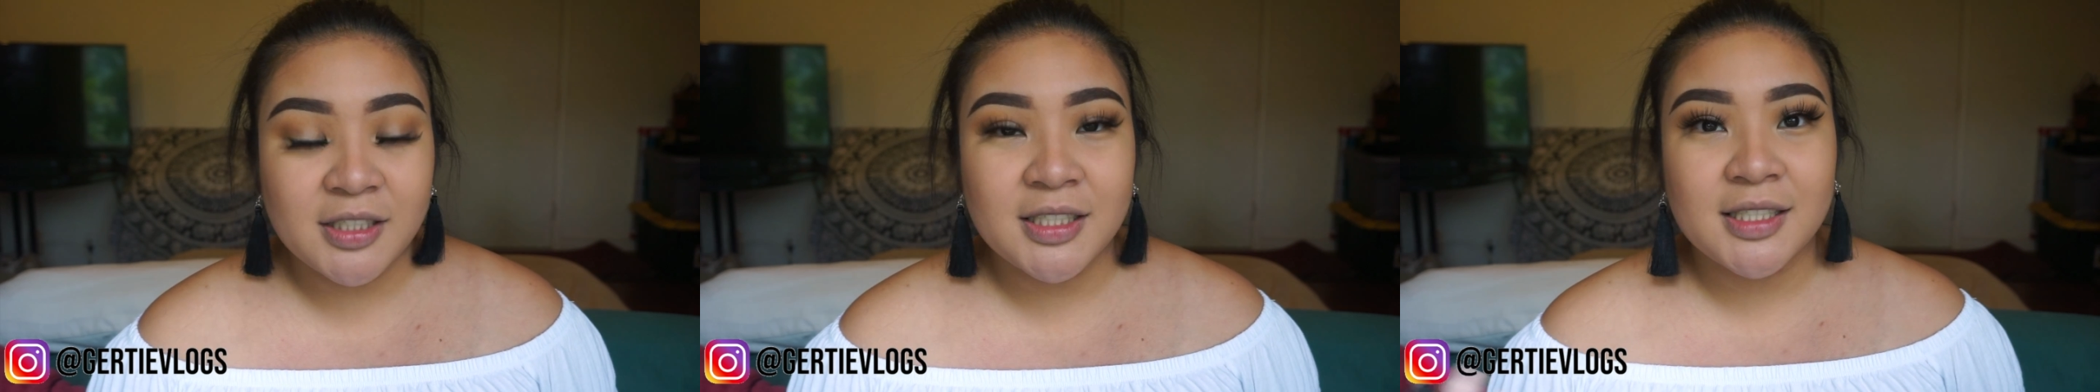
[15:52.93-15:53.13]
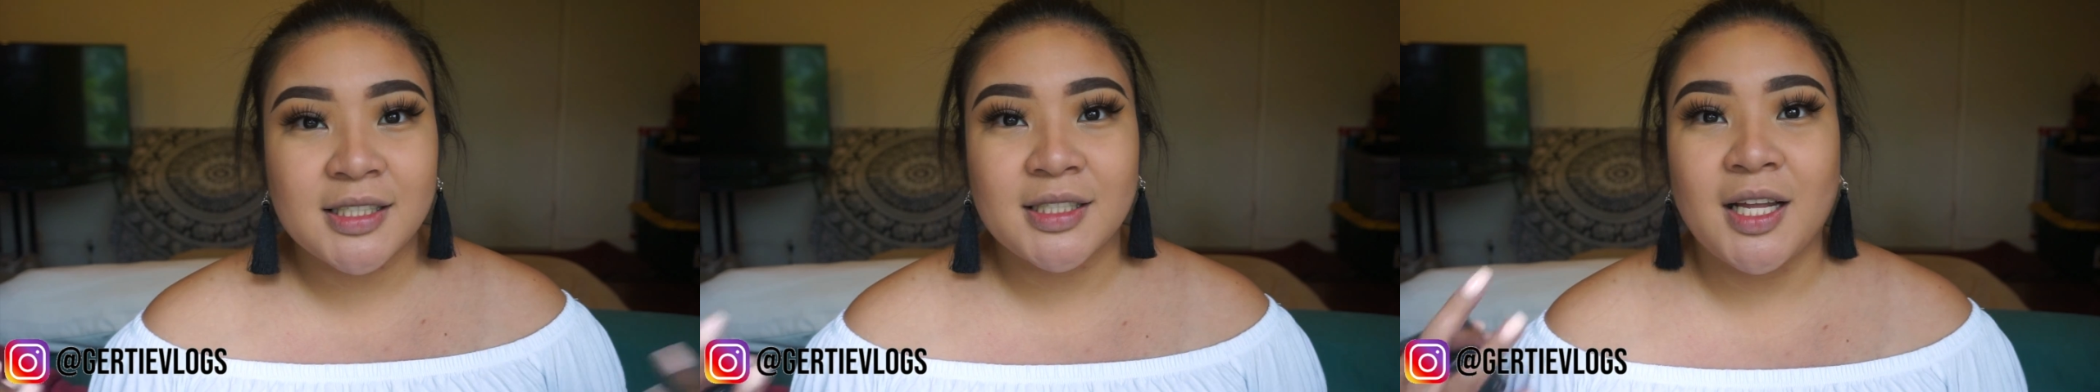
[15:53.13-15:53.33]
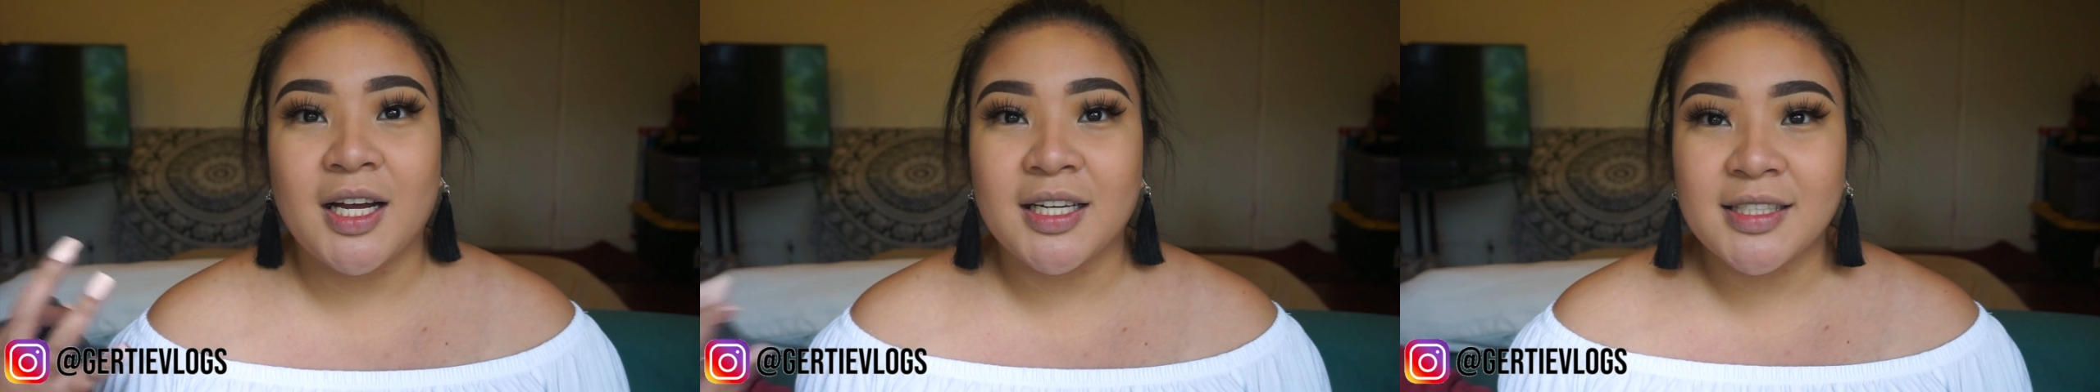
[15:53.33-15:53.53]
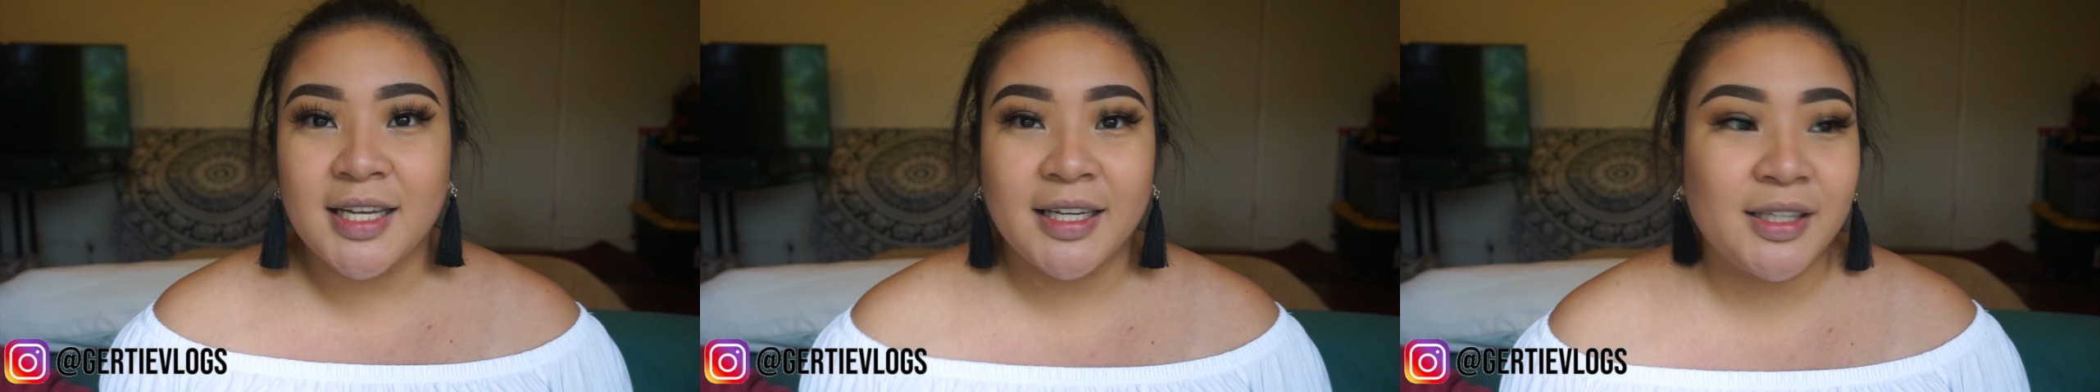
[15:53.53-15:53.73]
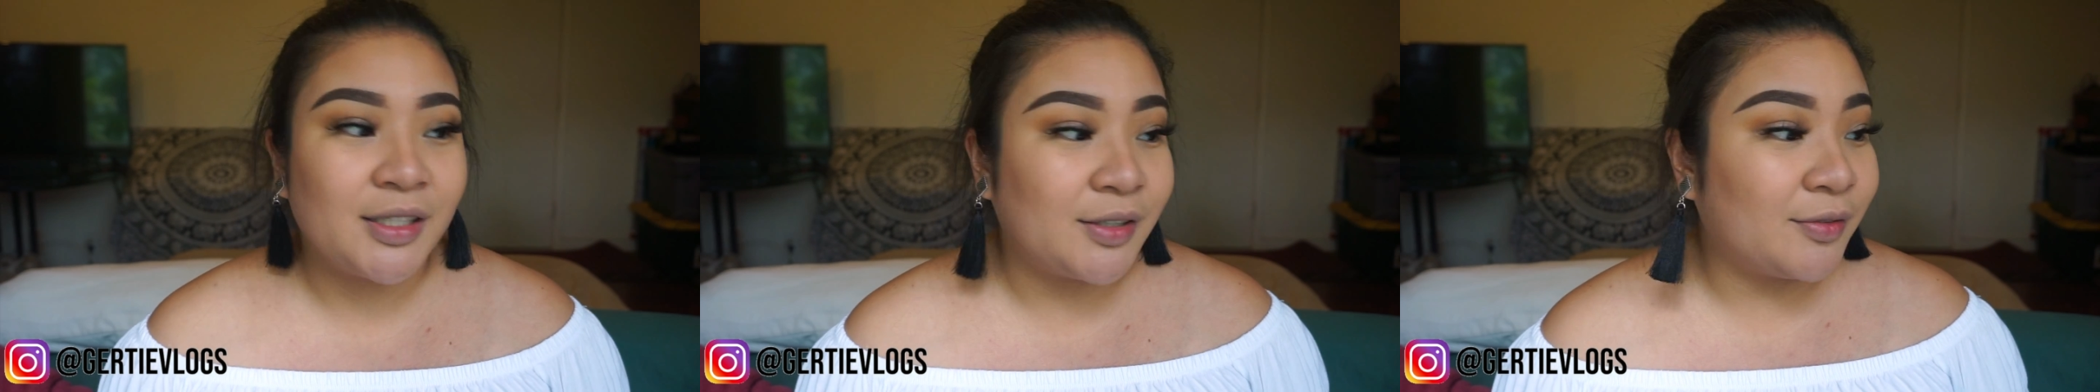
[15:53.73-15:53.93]
As long as
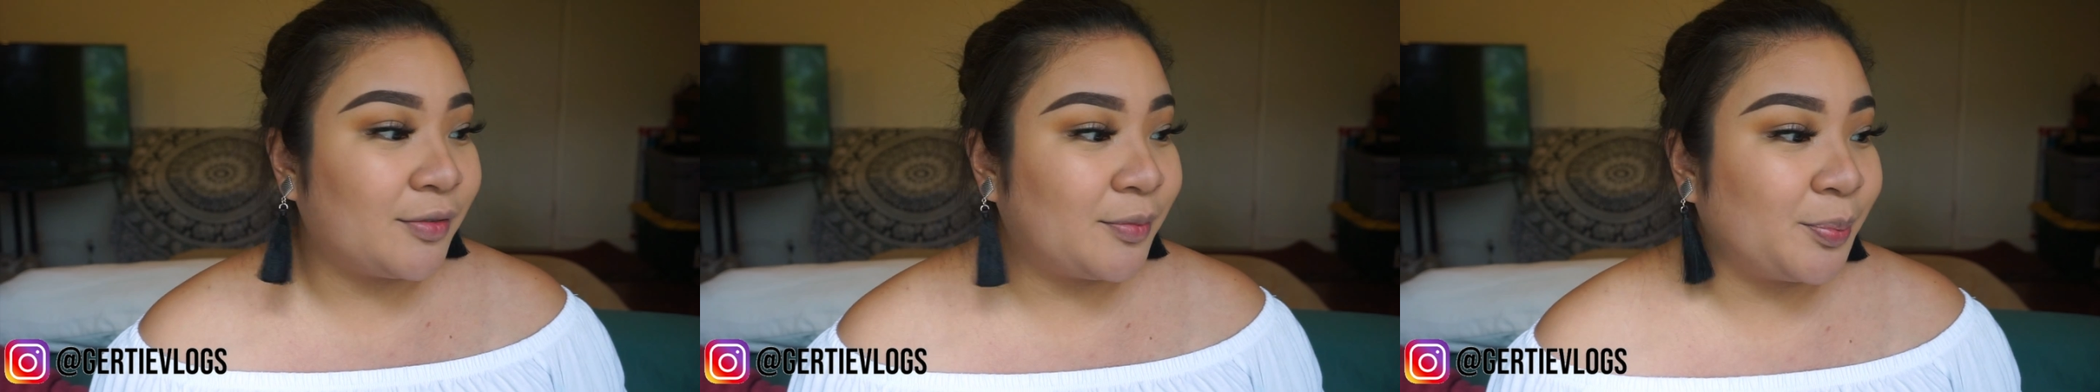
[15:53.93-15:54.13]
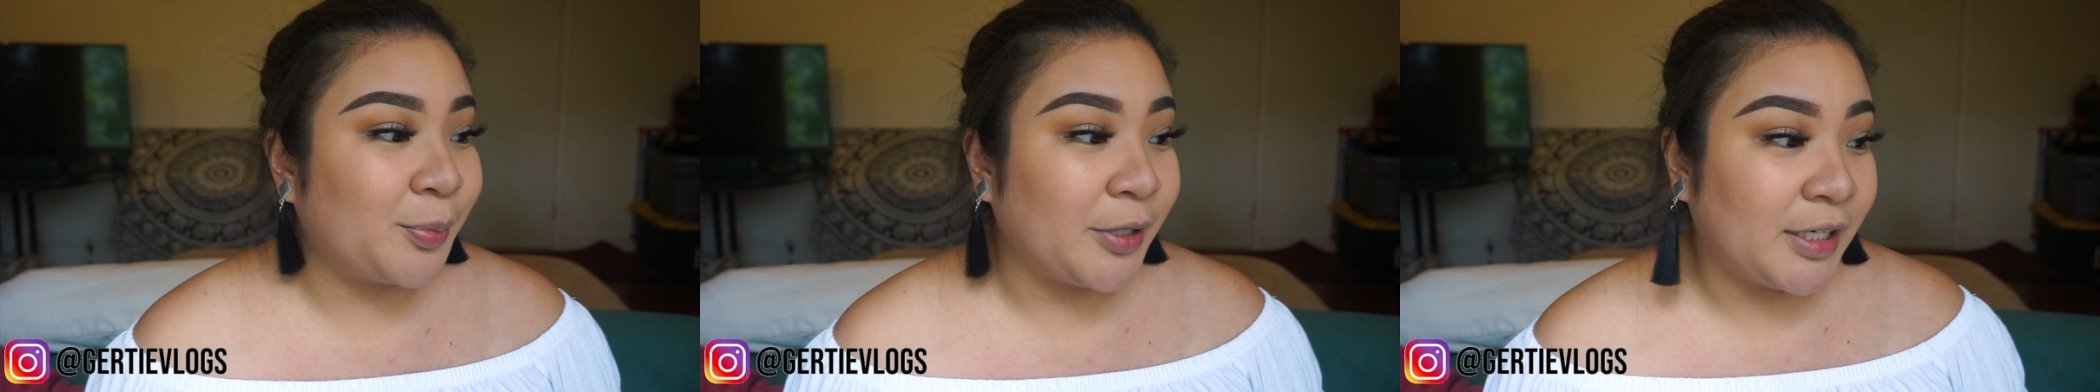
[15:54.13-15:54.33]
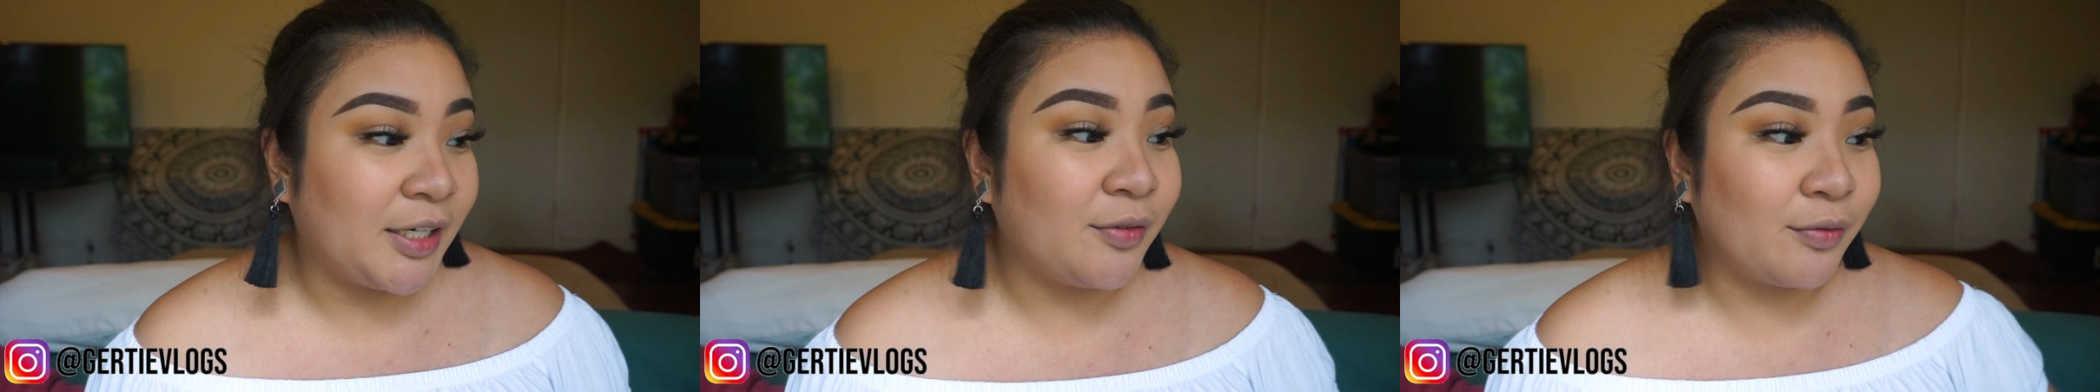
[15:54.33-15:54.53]
I look pretty